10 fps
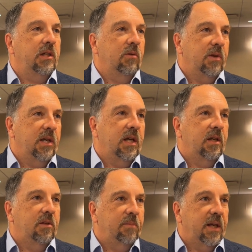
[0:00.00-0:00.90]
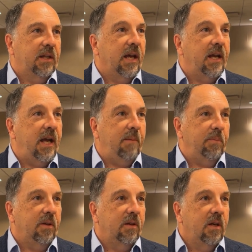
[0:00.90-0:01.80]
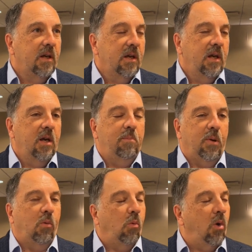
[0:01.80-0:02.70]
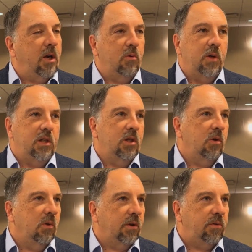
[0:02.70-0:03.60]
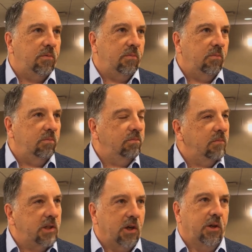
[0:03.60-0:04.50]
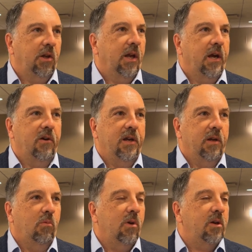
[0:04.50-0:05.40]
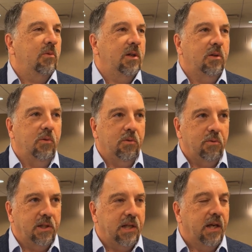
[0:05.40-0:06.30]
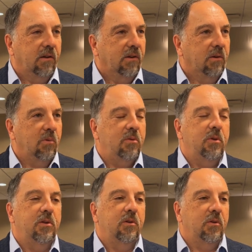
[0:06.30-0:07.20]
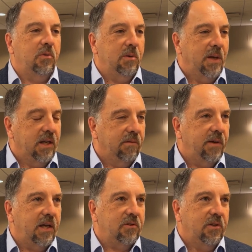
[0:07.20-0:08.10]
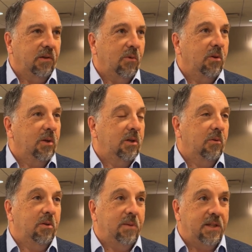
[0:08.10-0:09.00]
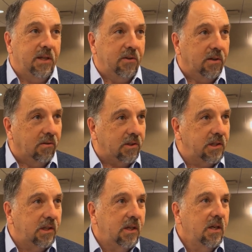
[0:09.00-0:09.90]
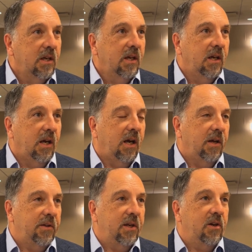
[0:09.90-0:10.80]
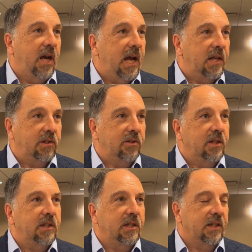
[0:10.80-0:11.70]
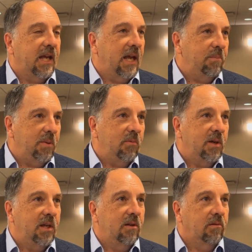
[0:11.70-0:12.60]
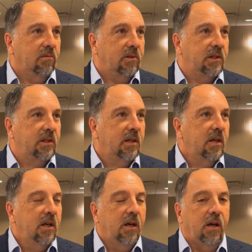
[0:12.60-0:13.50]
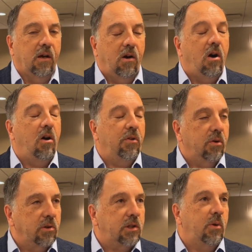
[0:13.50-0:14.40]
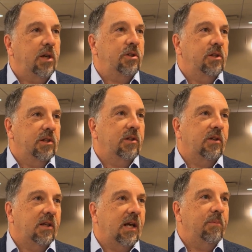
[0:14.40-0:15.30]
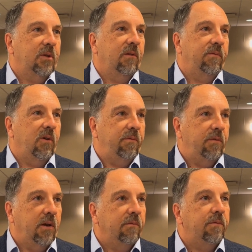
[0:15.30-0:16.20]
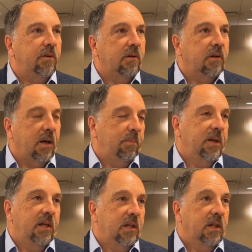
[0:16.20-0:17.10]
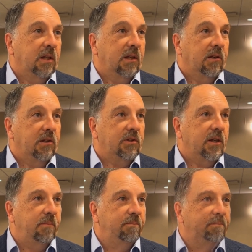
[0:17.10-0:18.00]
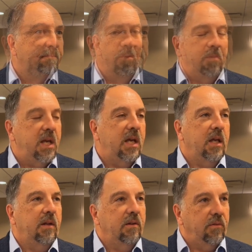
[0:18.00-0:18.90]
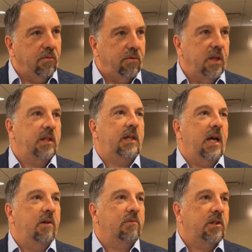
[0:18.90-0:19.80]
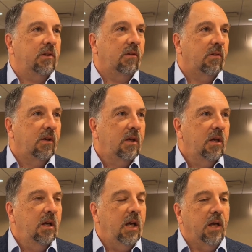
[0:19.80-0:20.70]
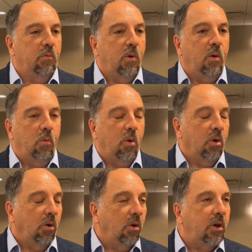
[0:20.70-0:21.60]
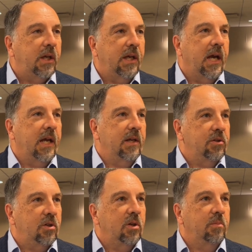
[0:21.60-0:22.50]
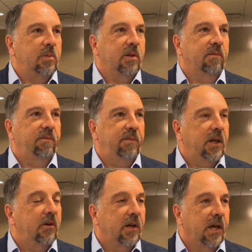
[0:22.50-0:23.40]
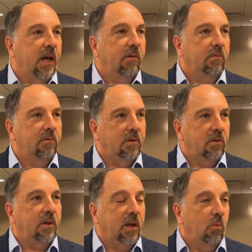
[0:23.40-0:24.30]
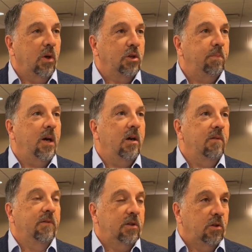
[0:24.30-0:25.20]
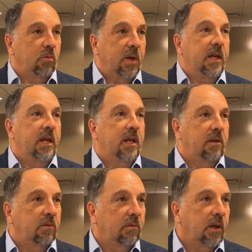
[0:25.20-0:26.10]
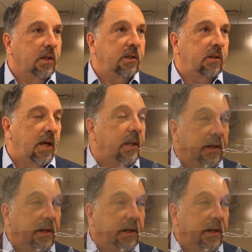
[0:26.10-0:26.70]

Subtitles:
that we need to make that happen. But what do we do with circularity? What do we do with recycling? What do we do with remanufacturing? What do we do with materials that are hazardous and can't be reused? All those questions are going to to the forefront for companies in this industry. To me, this council and what we're looking at in terms of figuring out, okay, which part of it do we need to, as an